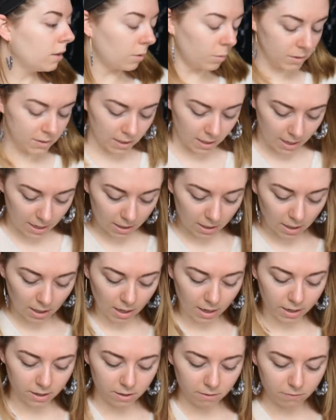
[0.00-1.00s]
There wasn't any
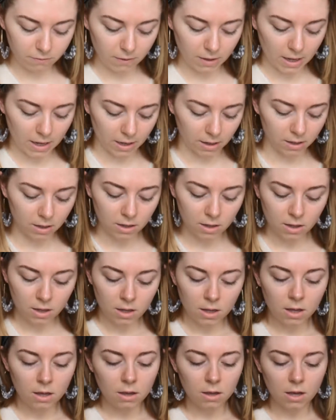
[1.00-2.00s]
kind of like
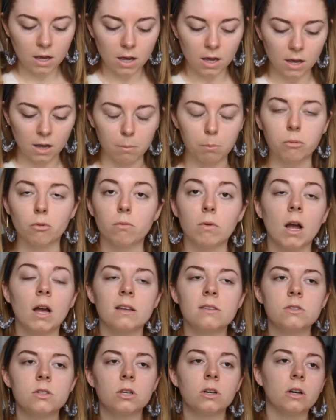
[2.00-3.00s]

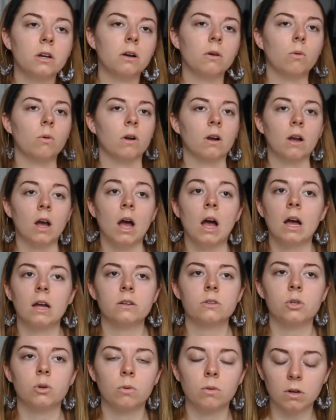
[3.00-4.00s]
bronzer or
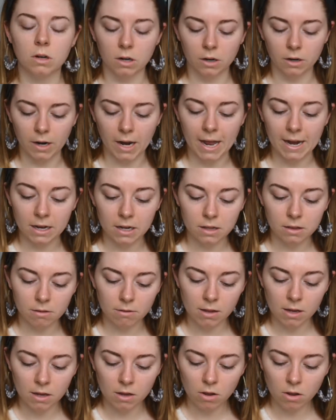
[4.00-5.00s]
contour or
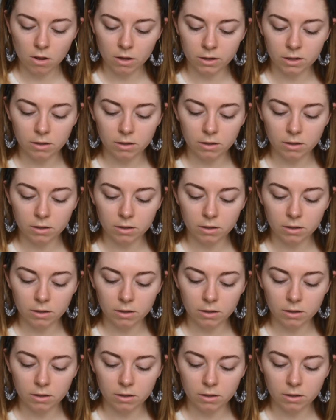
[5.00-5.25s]
anything on